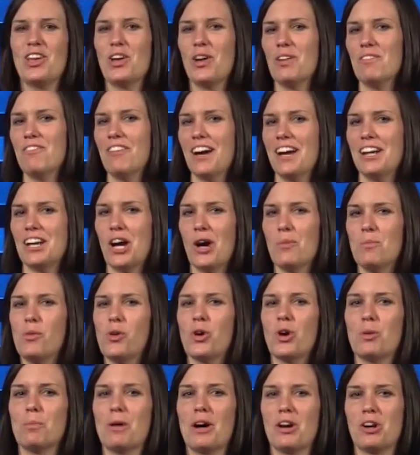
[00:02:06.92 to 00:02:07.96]
You can find out
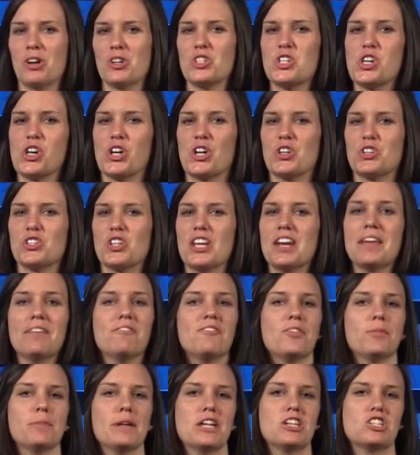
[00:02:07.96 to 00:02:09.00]
more about our church and
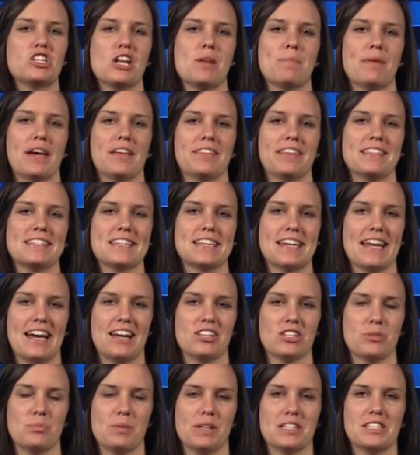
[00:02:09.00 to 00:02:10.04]
information about these
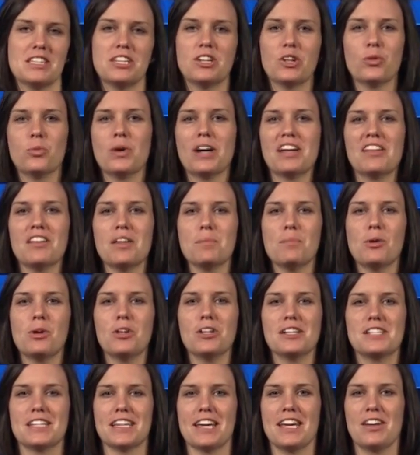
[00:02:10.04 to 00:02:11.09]
announcements in your weekly
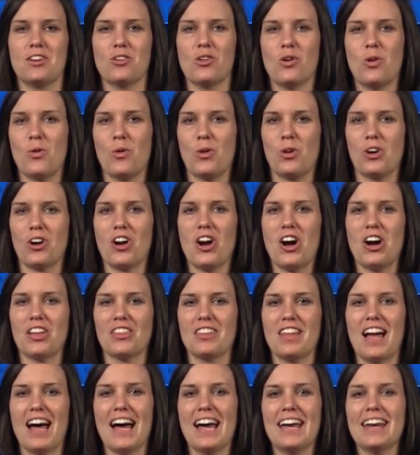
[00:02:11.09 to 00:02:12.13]
bulletin or
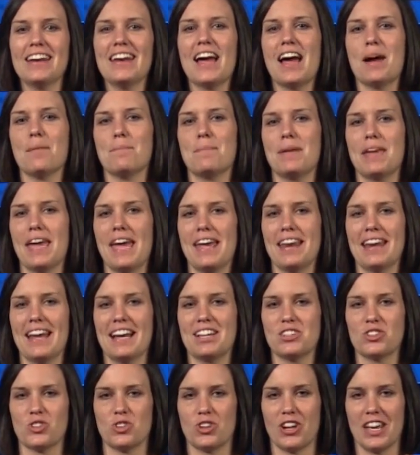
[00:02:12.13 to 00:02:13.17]
online at
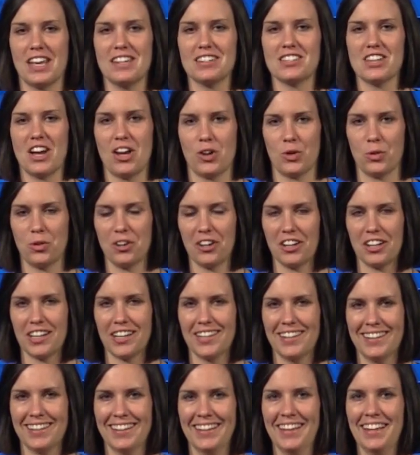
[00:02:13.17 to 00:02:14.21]
banazarene.org.
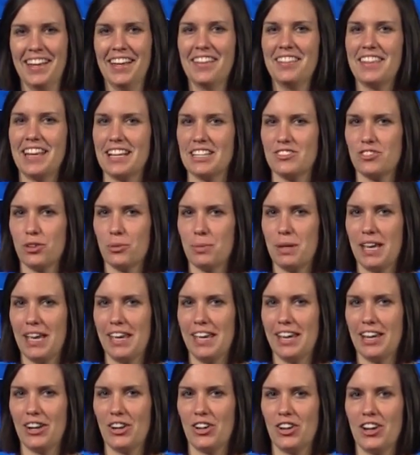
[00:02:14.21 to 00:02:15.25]
Thanks for
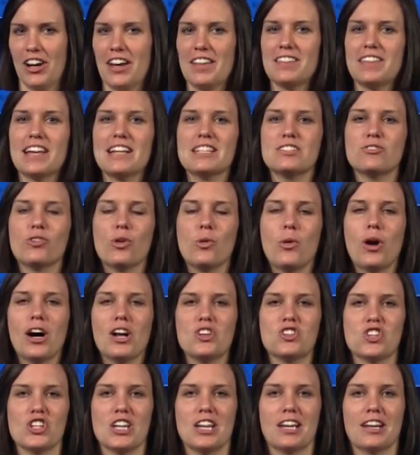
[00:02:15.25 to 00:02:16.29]
being here and thanks for
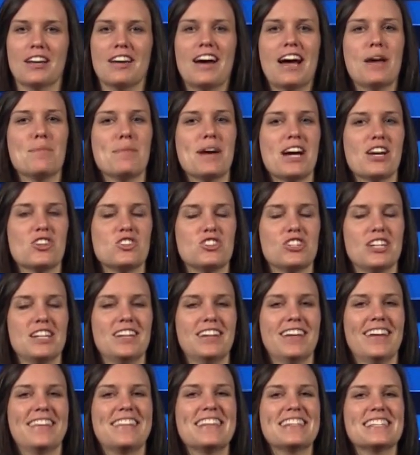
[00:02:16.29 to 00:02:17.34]
watching. I'm
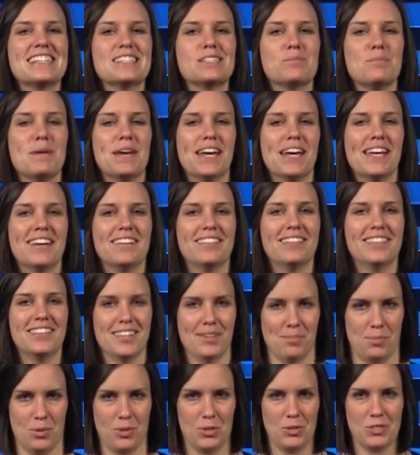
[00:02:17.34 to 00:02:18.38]
Ashton and this has been
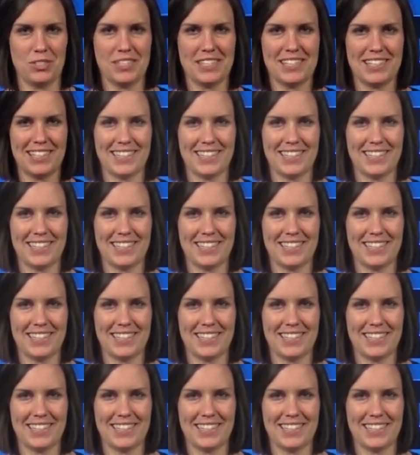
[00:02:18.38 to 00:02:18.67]
The Pulse.